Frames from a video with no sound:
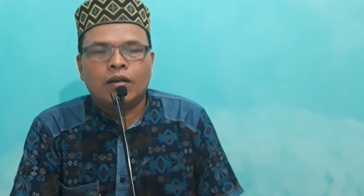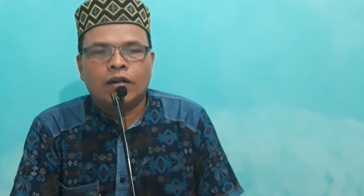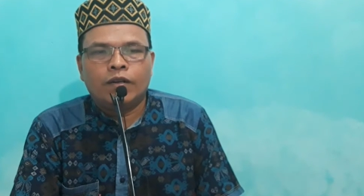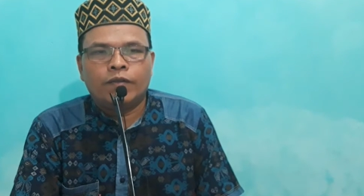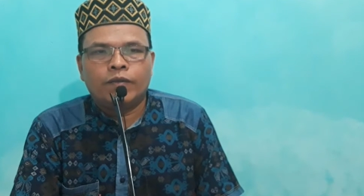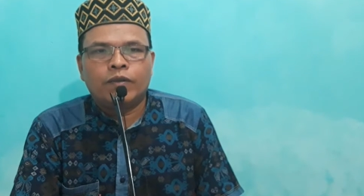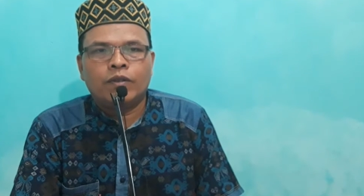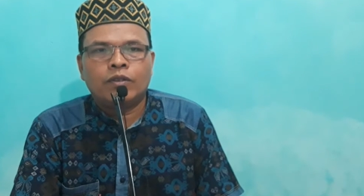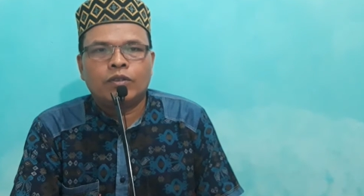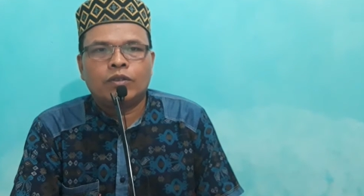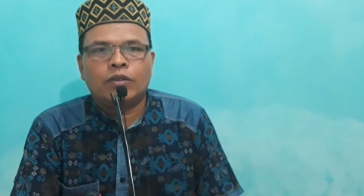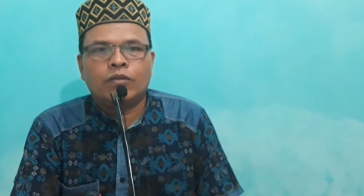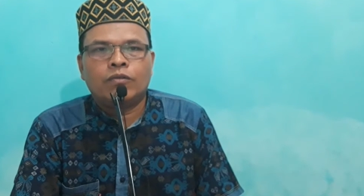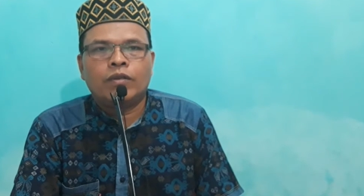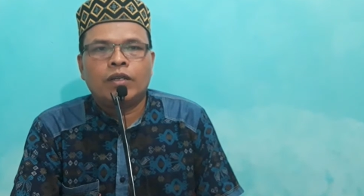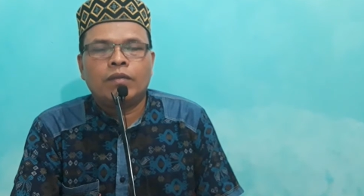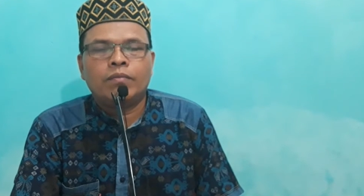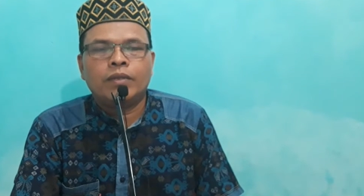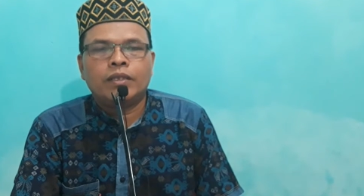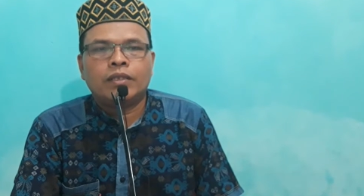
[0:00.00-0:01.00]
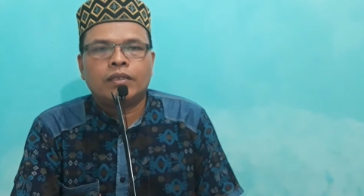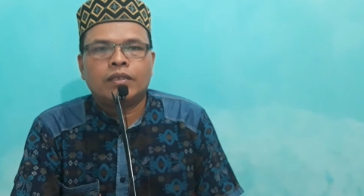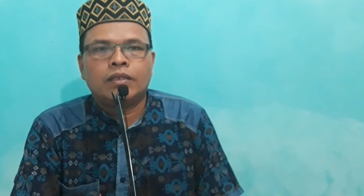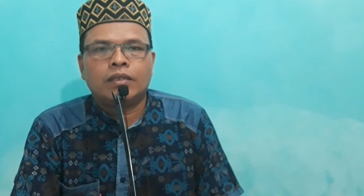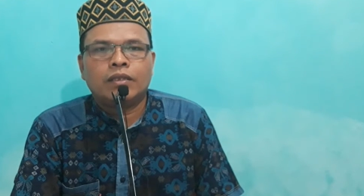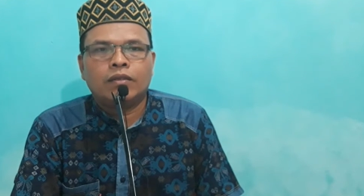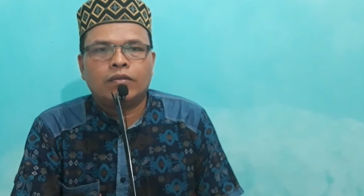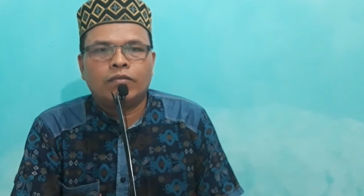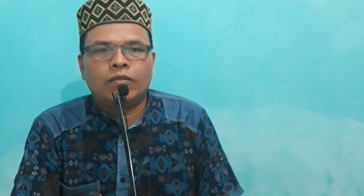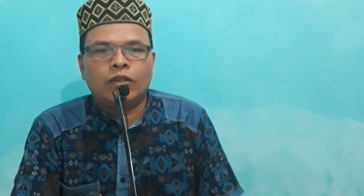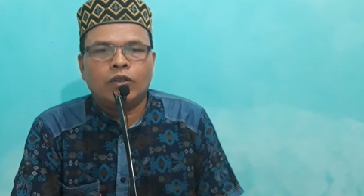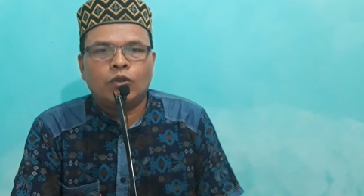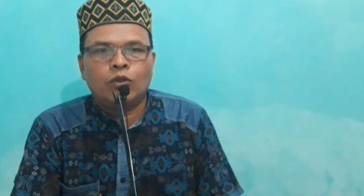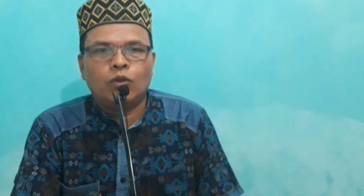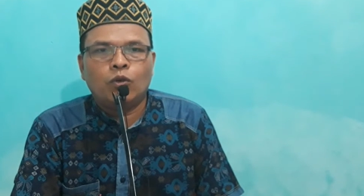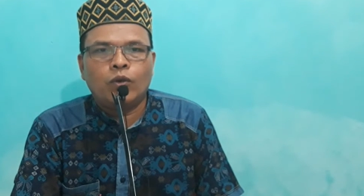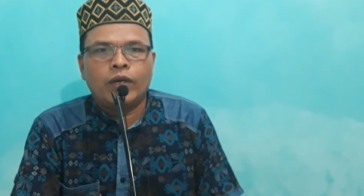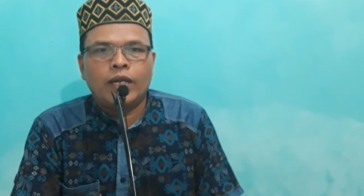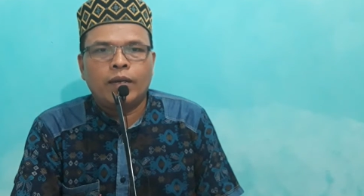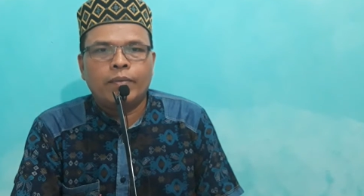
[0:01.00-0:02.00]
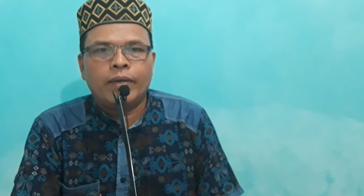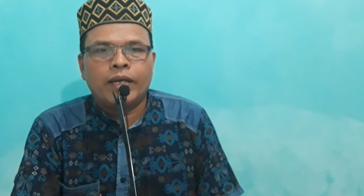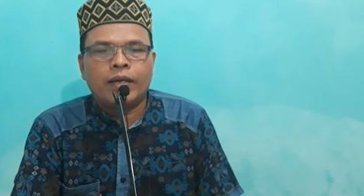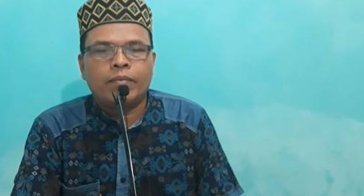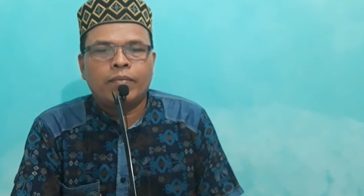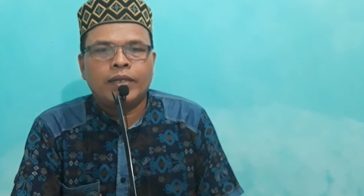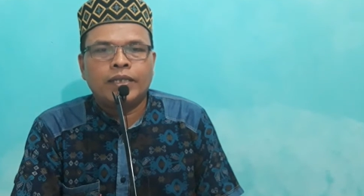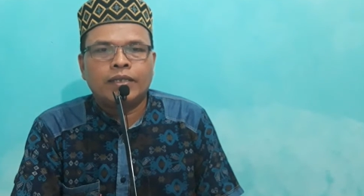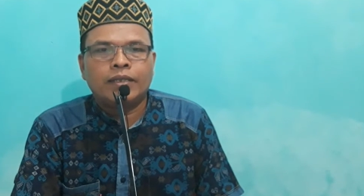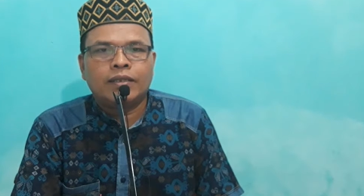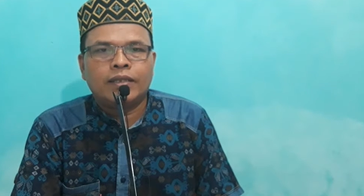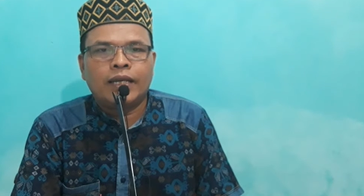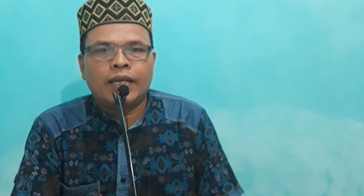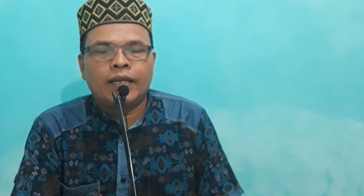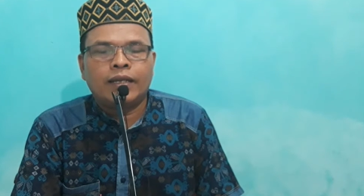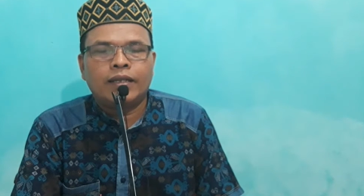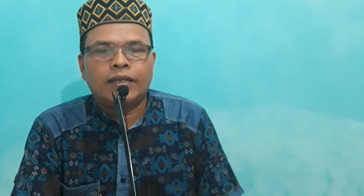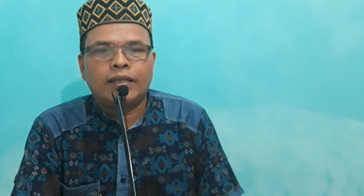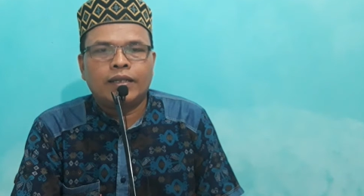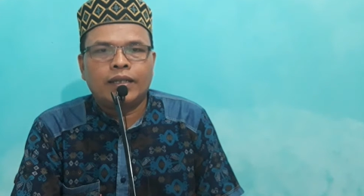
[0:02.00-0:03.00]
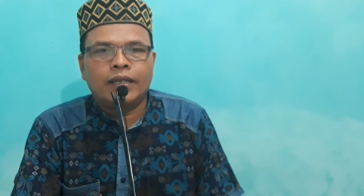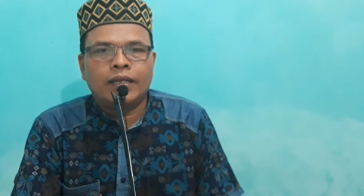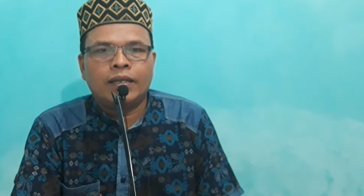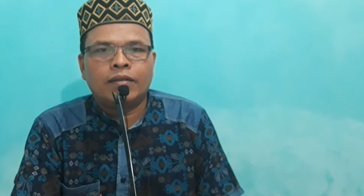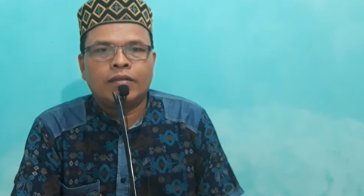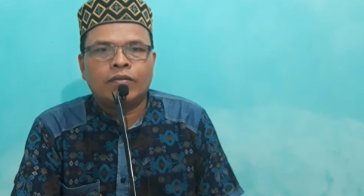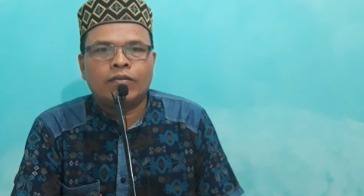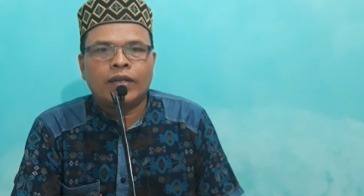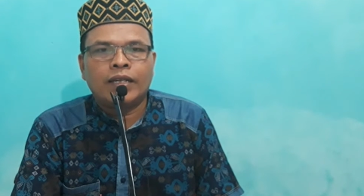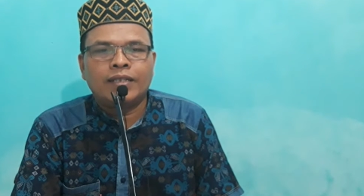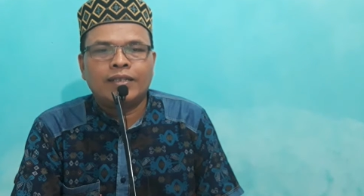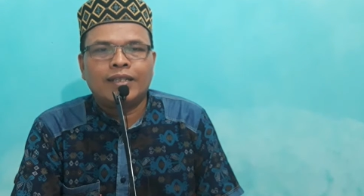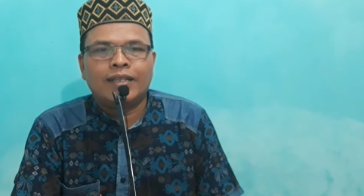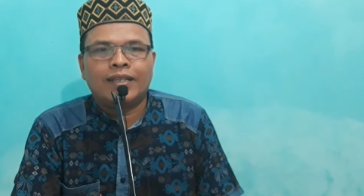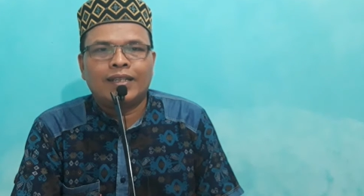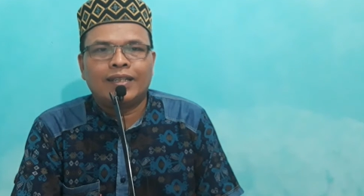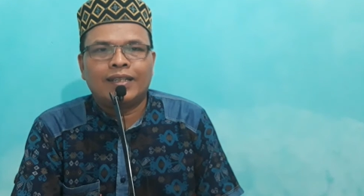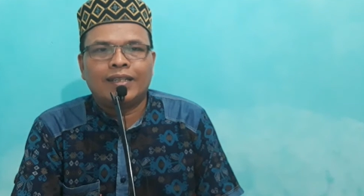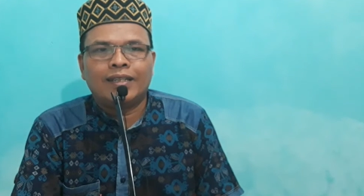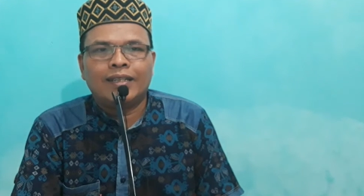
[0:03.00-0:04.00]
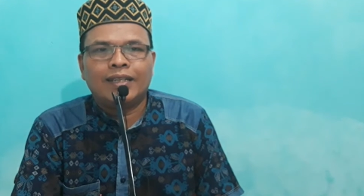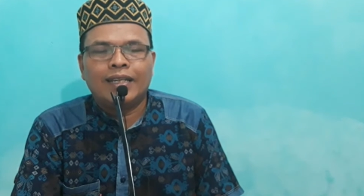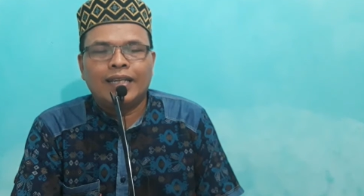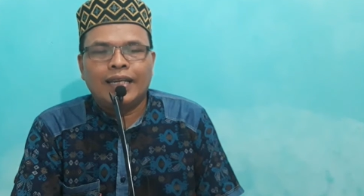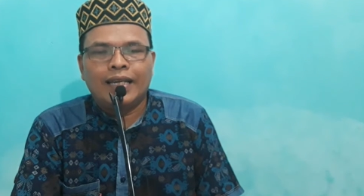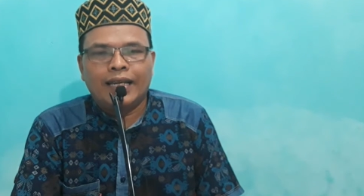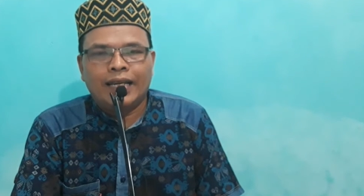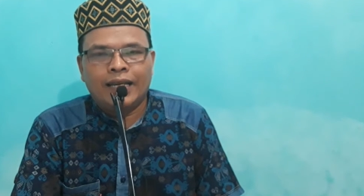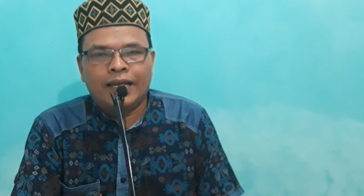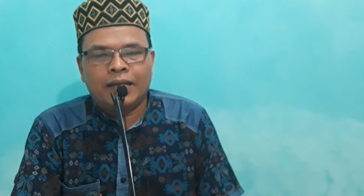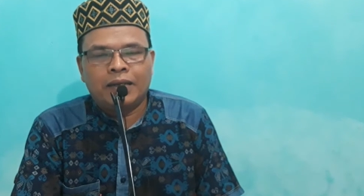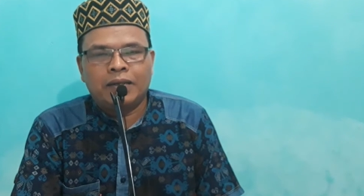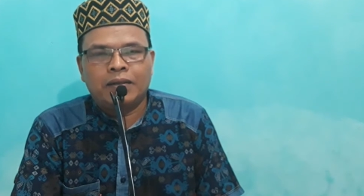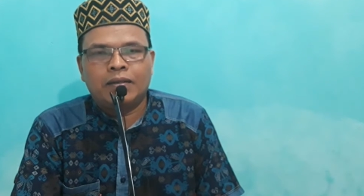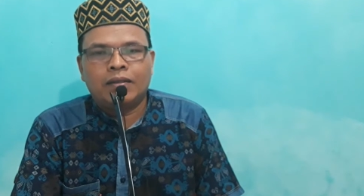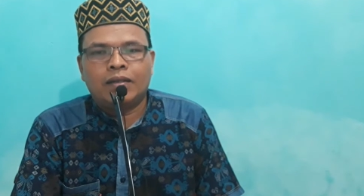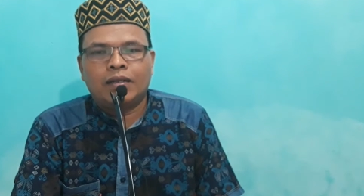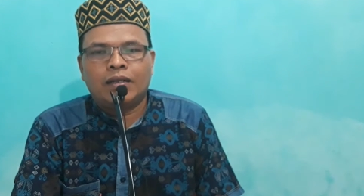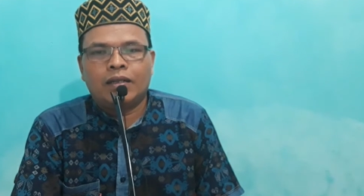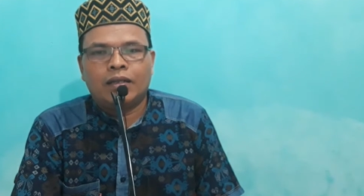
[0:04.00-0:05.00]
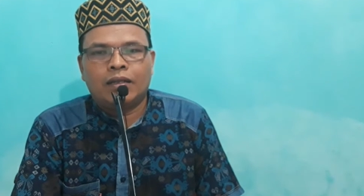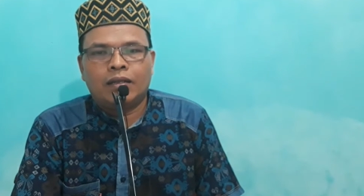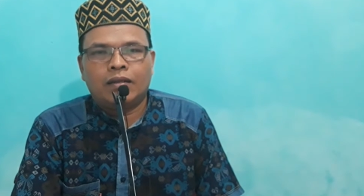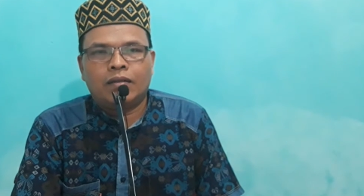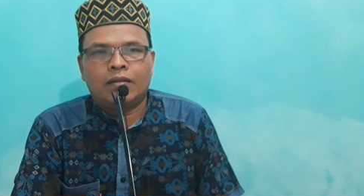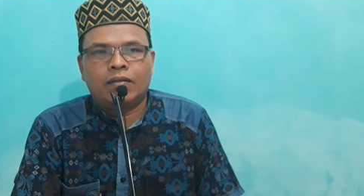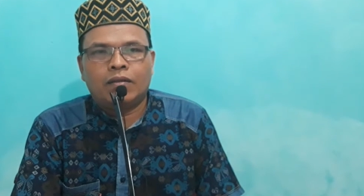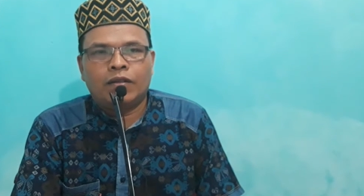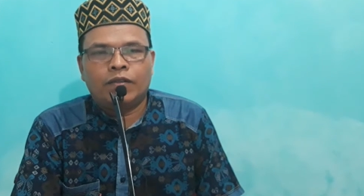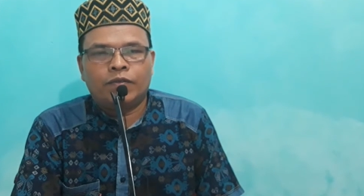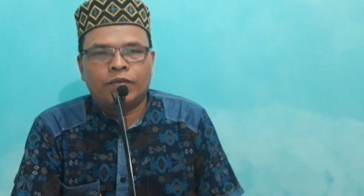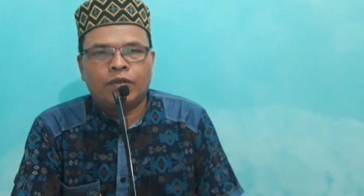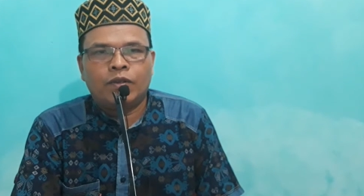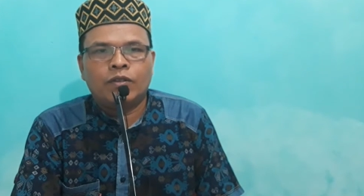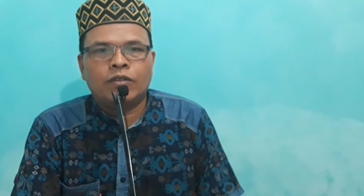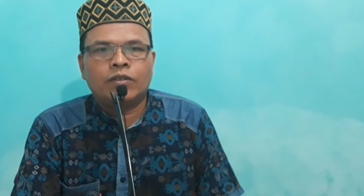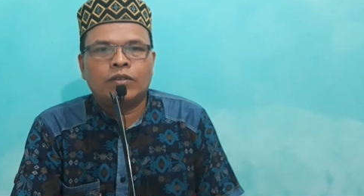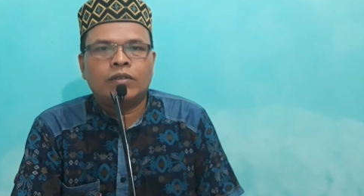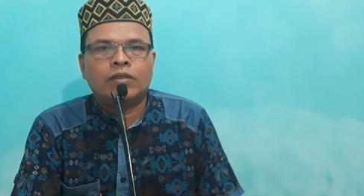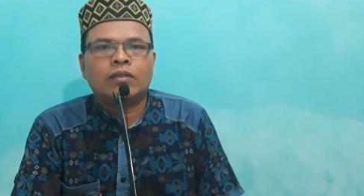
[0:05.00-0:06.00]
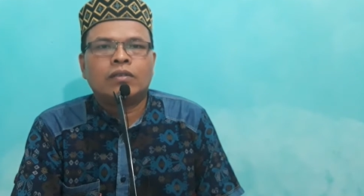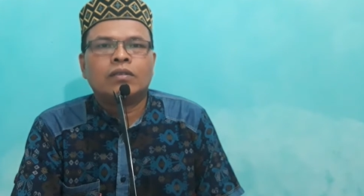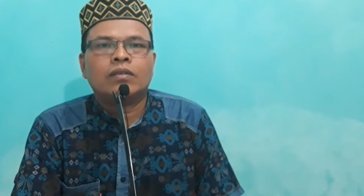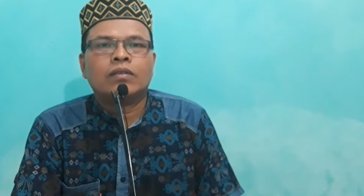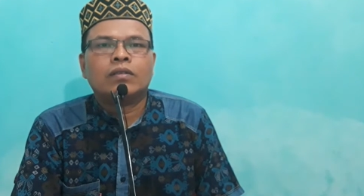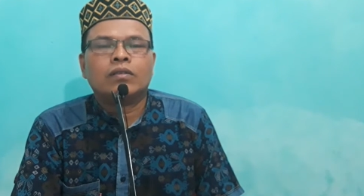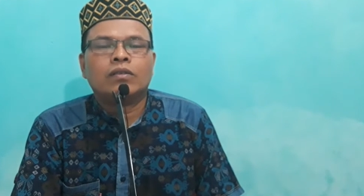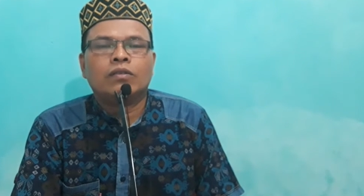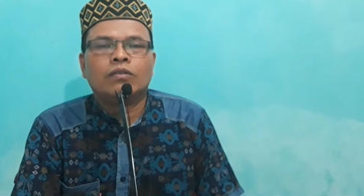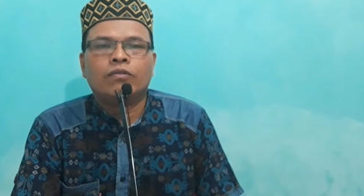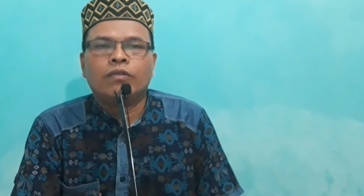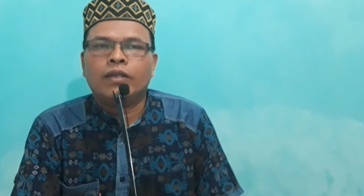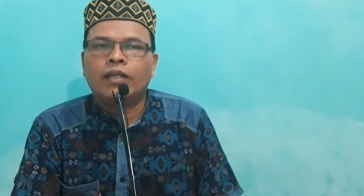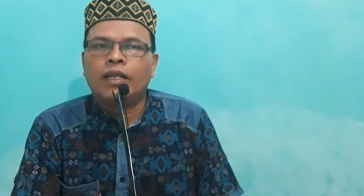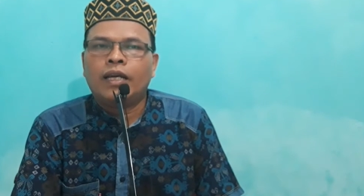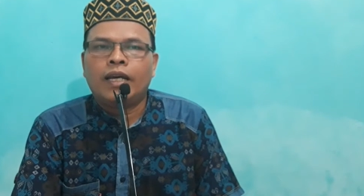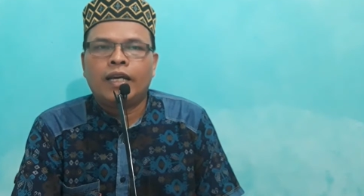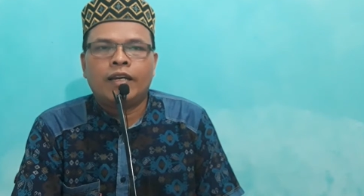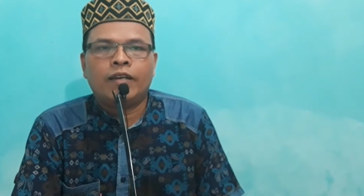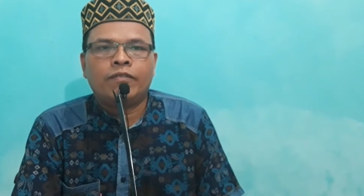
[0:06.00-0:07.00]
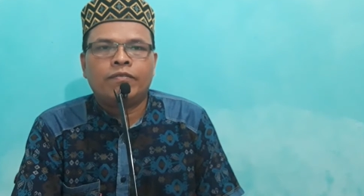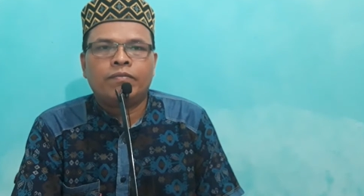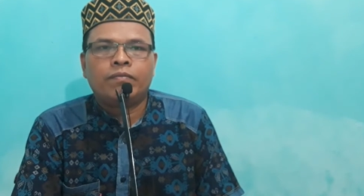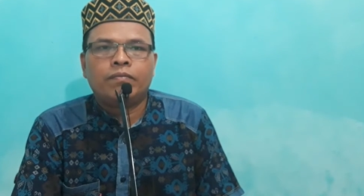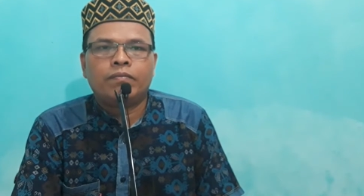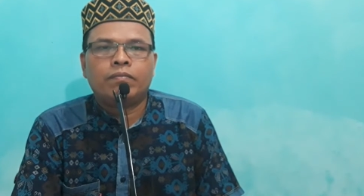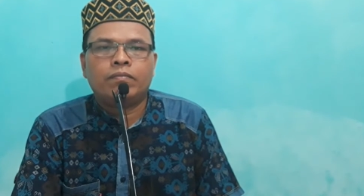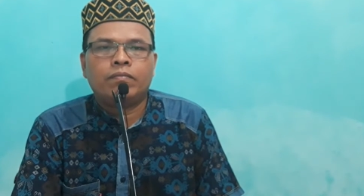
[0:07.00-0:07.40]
of course you will make mistake in writing, and of course you will have